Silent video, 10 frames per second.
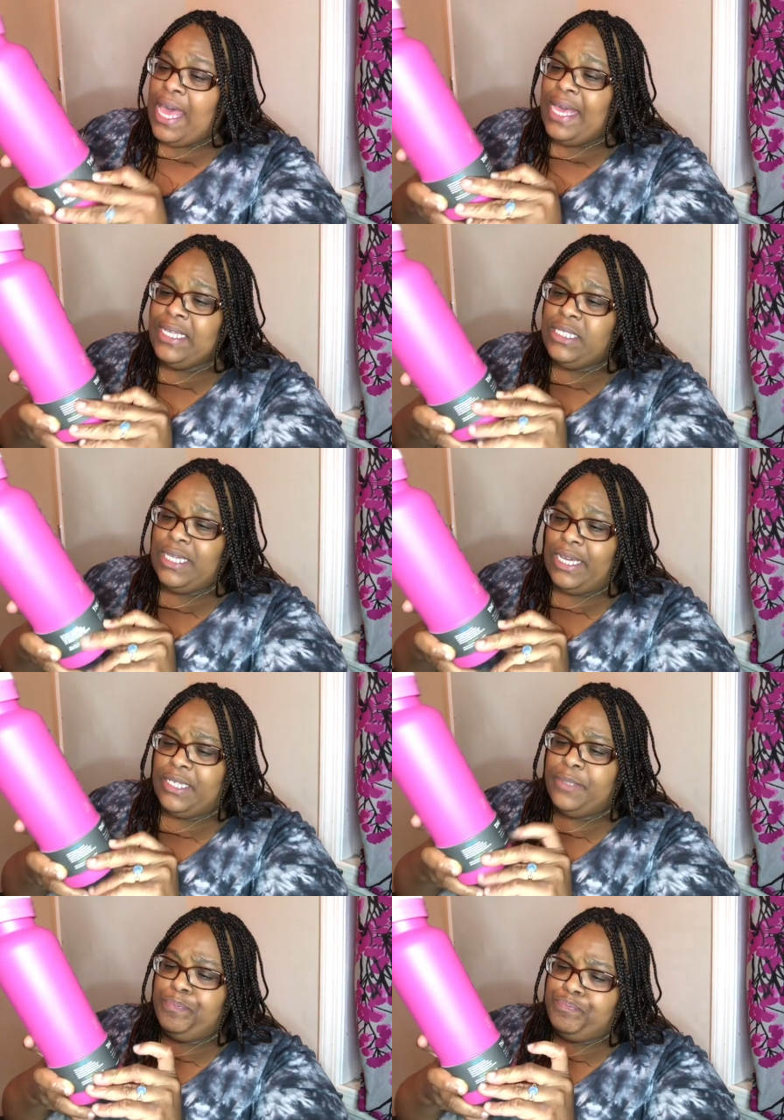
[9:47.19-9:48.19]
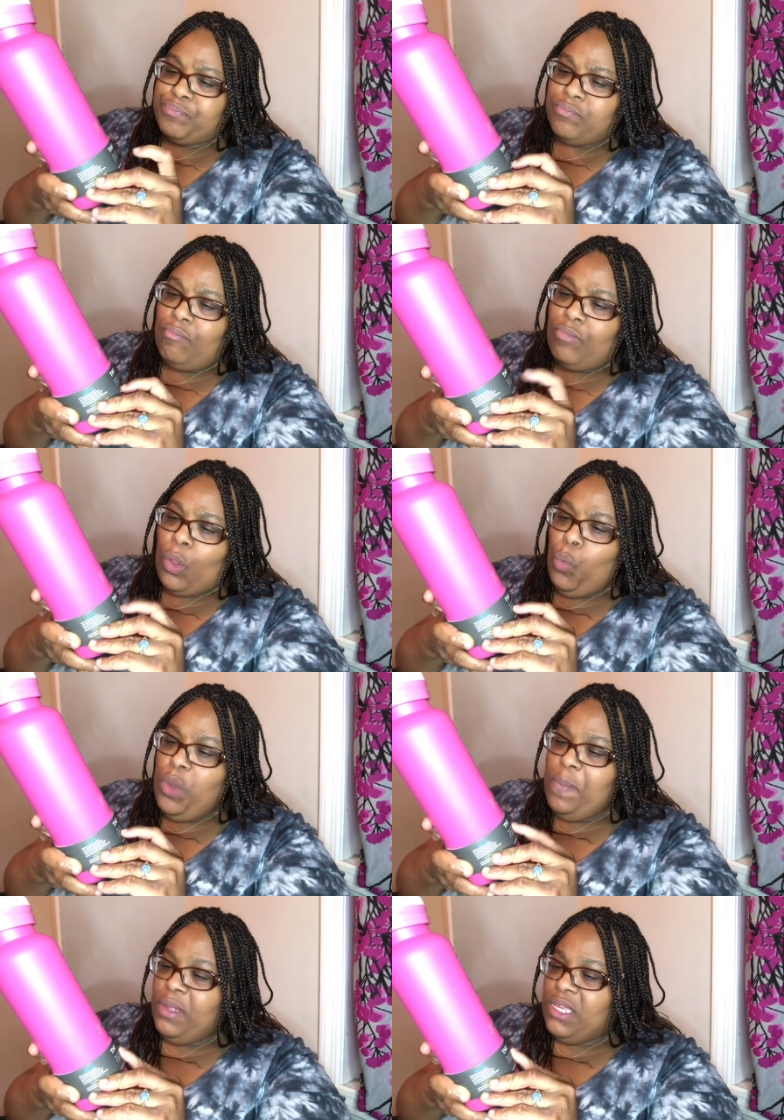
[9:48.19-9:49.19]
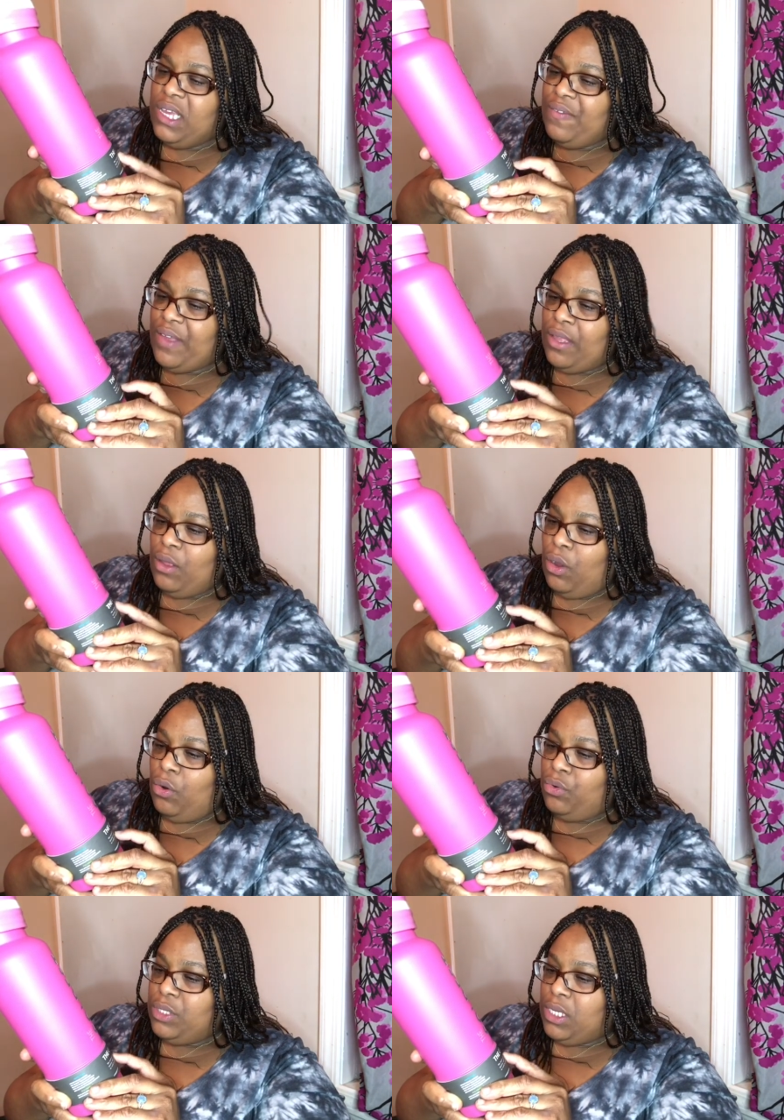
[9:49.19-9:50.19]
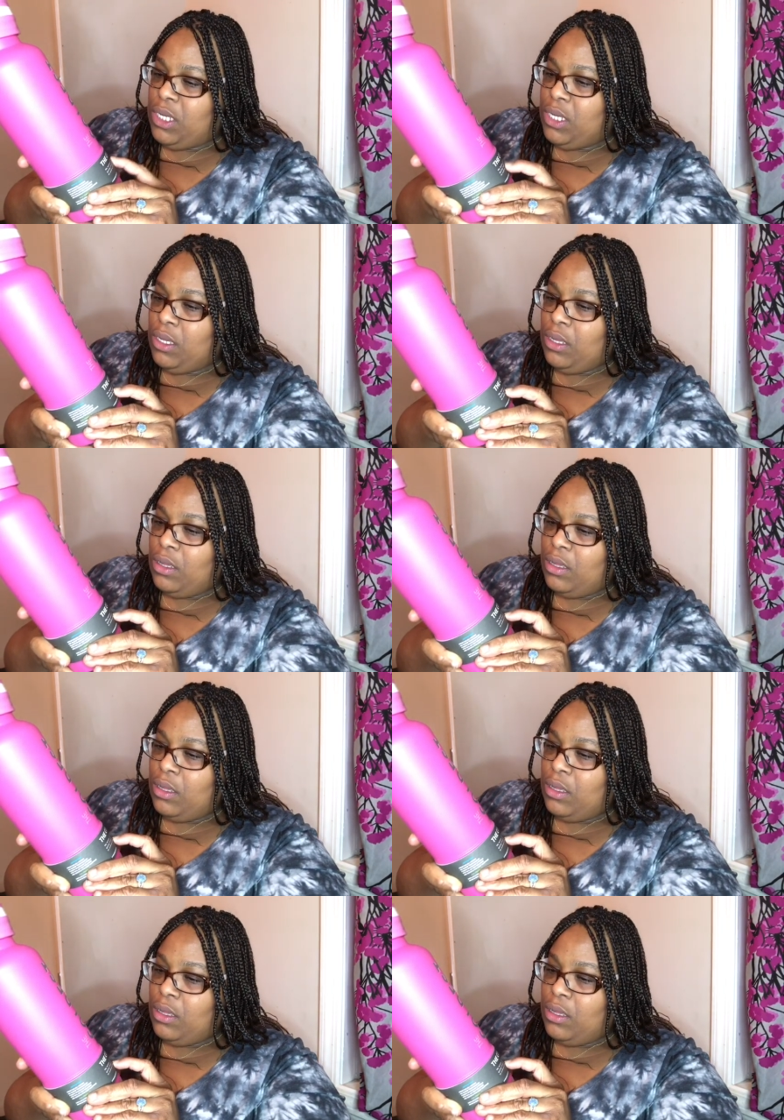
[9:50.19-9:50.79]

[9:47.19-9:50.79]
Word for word: It says, we believe in owning